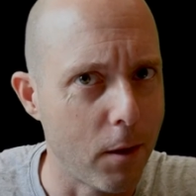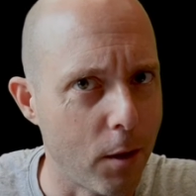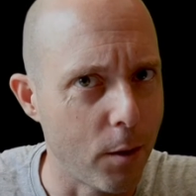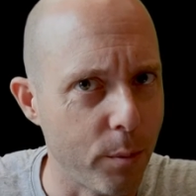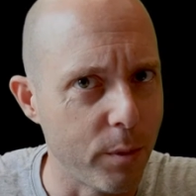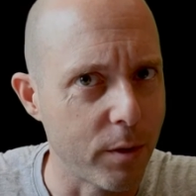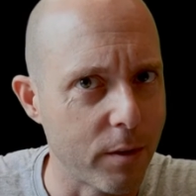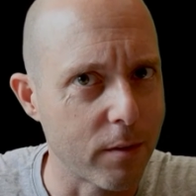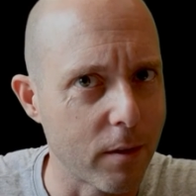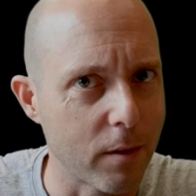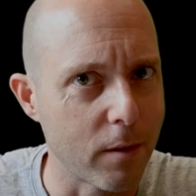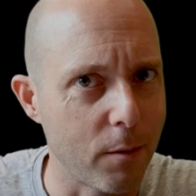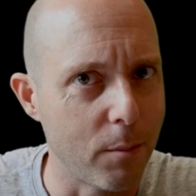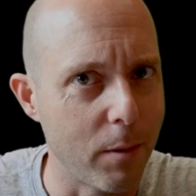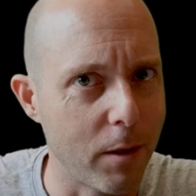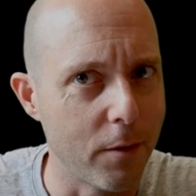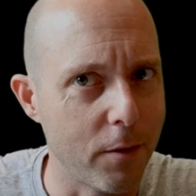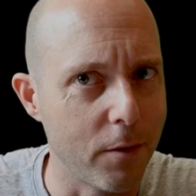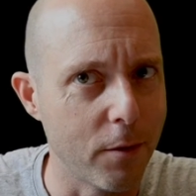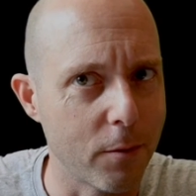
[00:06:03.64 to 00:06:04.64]
I'm excited
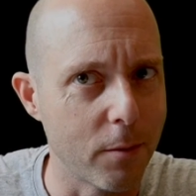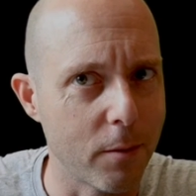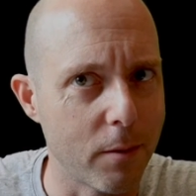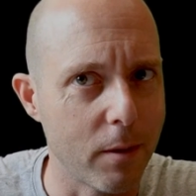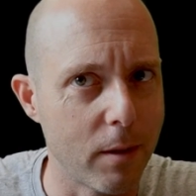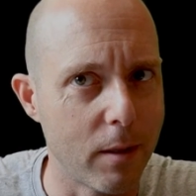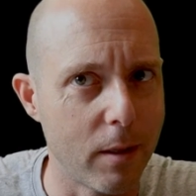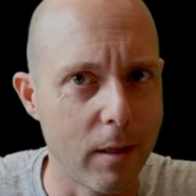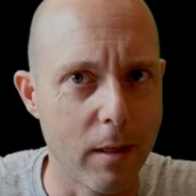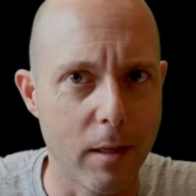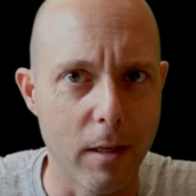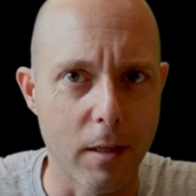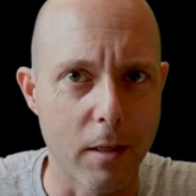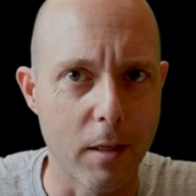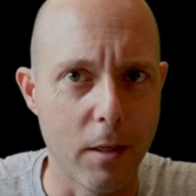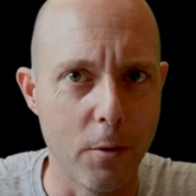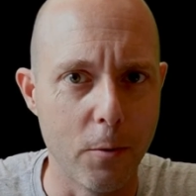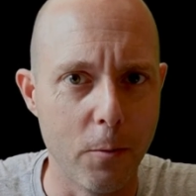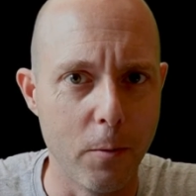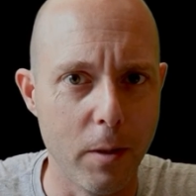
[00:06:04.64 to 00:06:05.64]
about this one. I
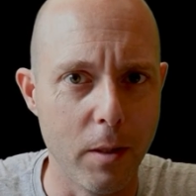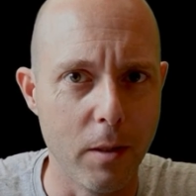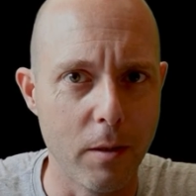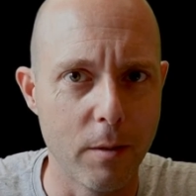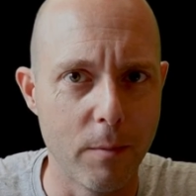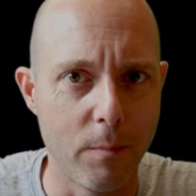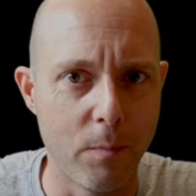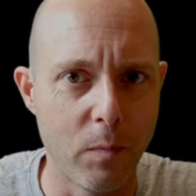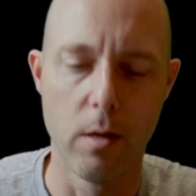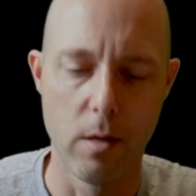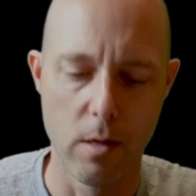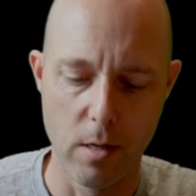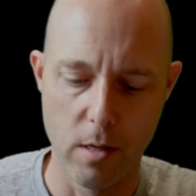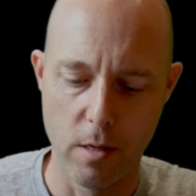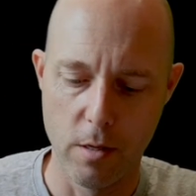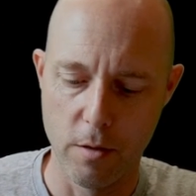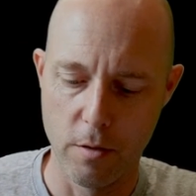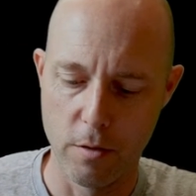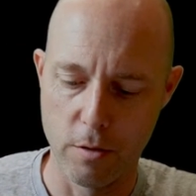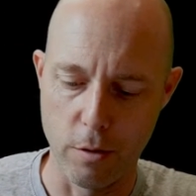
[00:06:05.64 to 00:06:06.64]
can't wait.
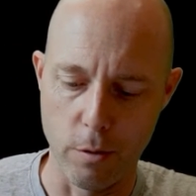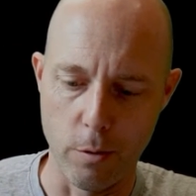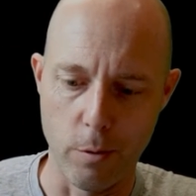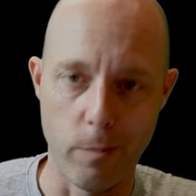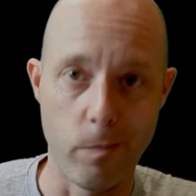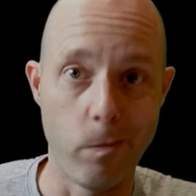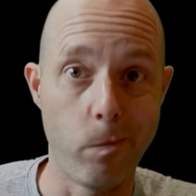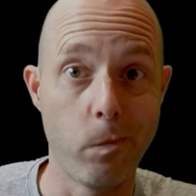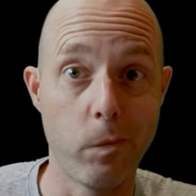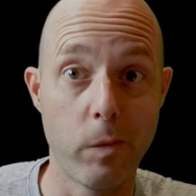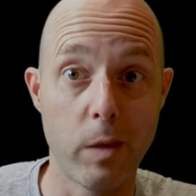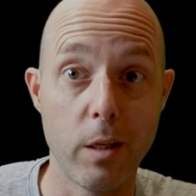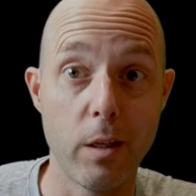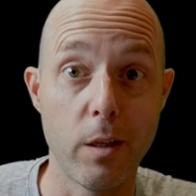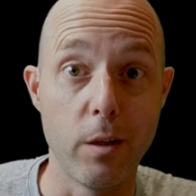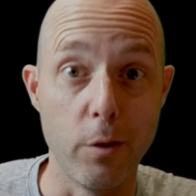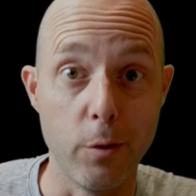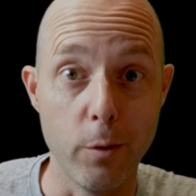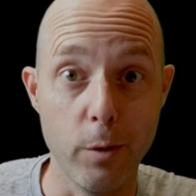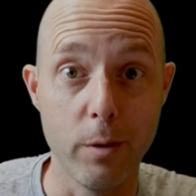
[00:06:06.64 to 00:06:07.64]
So
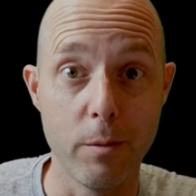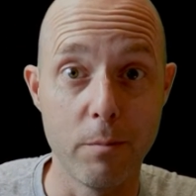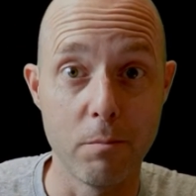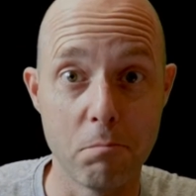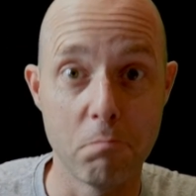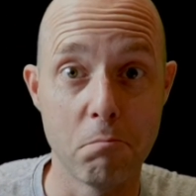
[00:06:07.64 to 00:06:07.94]
you know what?